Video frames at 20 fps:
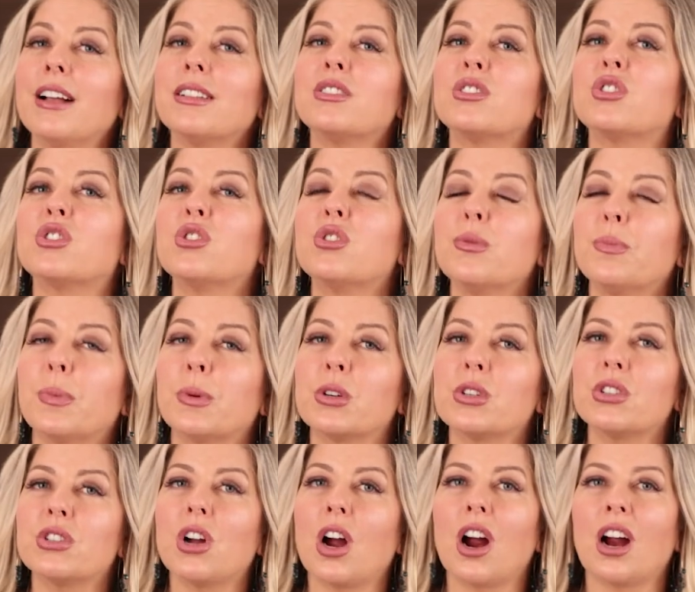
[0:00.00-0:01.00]
at
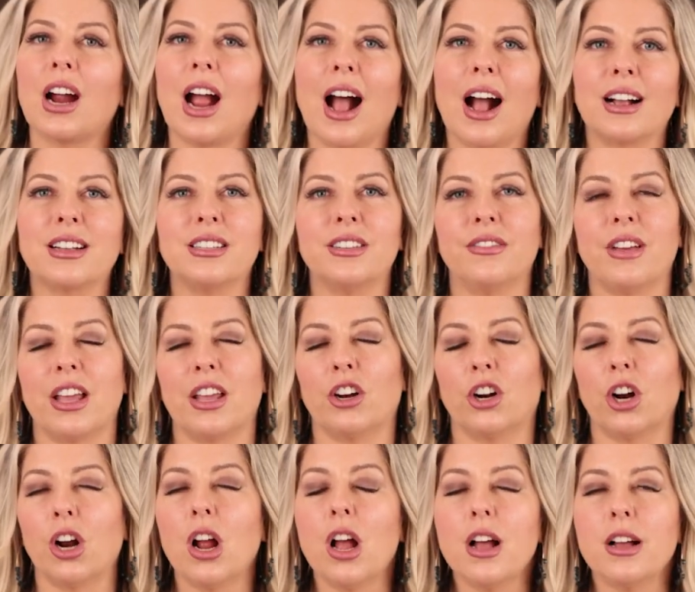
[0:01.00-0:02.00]

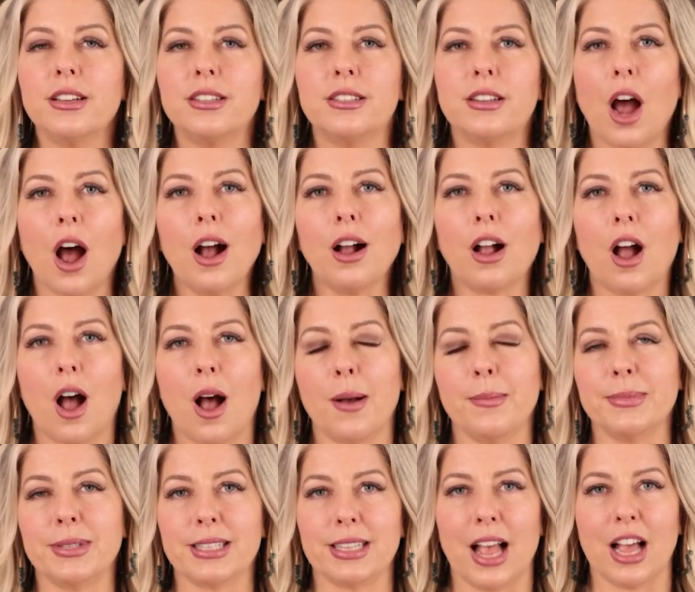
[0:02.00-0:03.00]

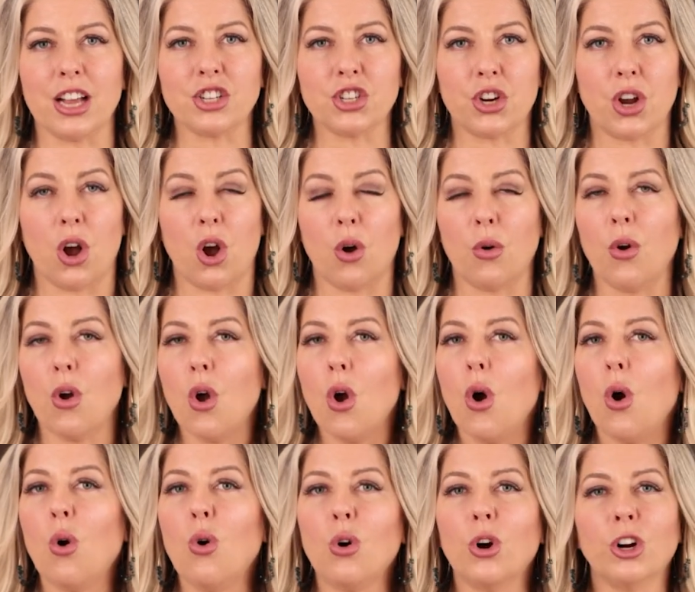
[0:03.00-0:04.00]
superstaractivator.com slash go
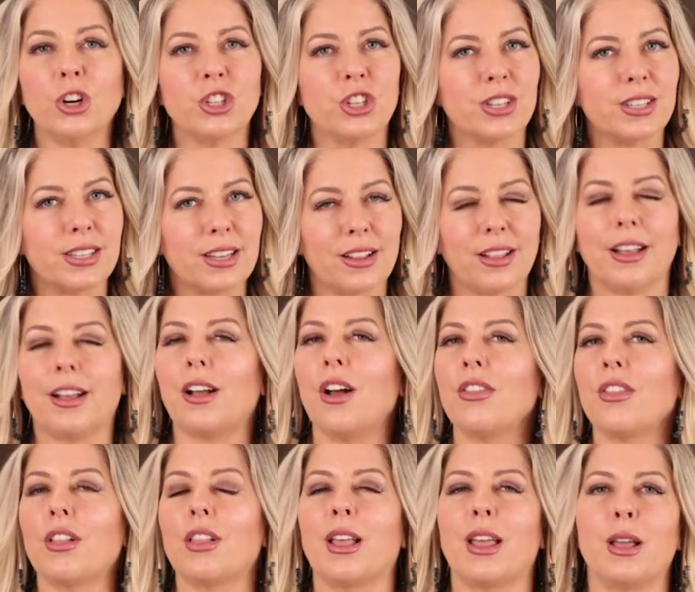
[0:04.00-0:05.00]
or just click
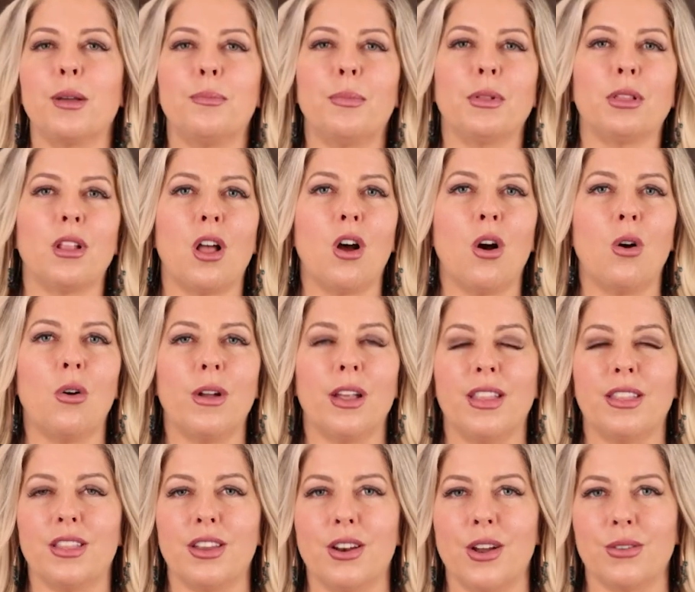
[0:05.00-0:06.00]
on the link below
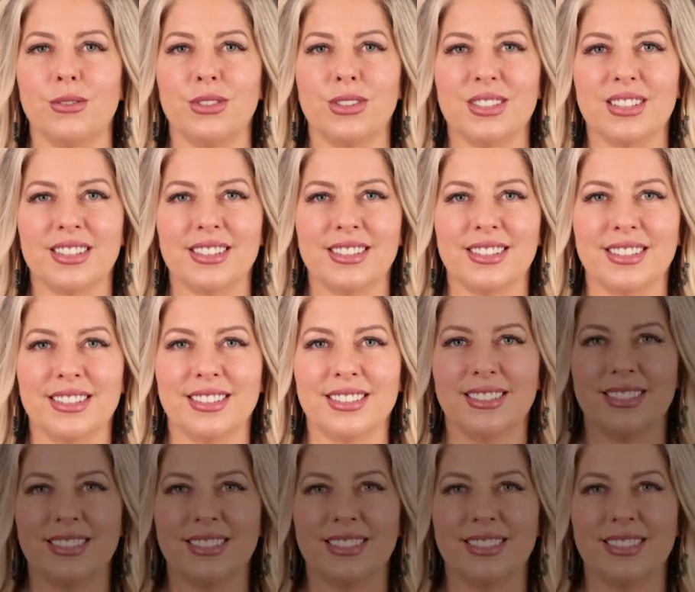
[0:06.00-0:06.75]
in the notes.